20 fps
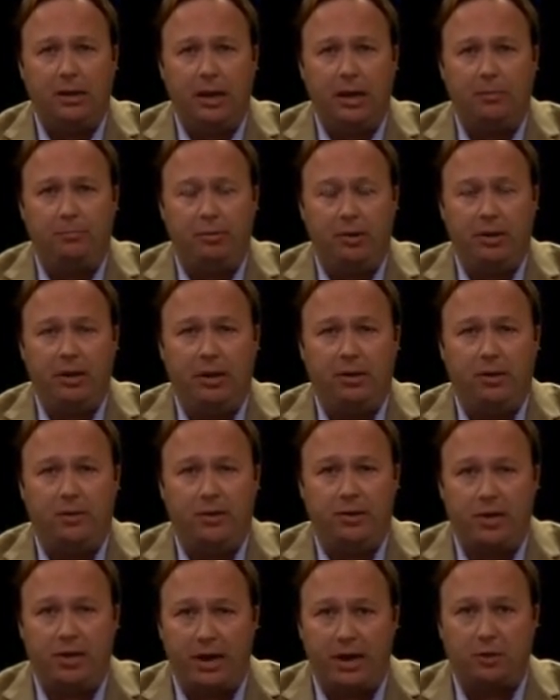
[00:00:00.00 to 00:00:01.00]
uh, put into
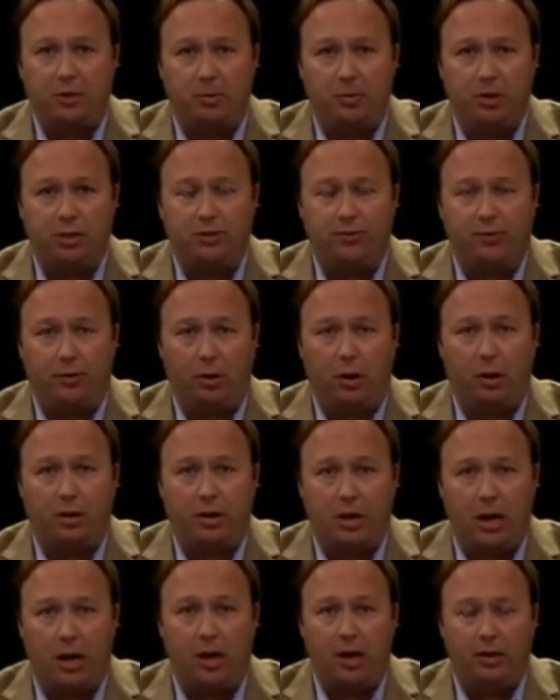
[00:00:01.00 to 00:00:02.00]
the textbooks for our
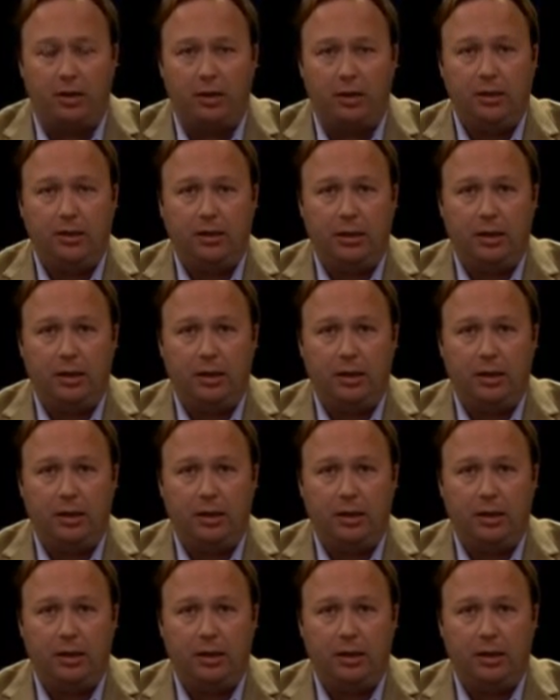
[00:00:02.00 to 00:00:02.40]
young,